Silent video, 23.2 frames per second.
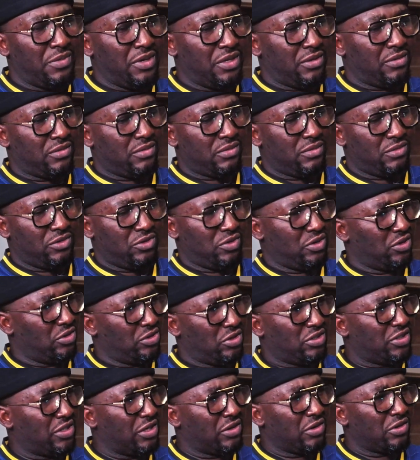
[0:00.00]
Do you want
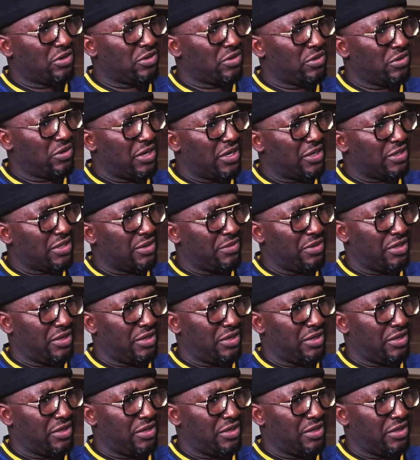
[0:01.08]
to just take us through that?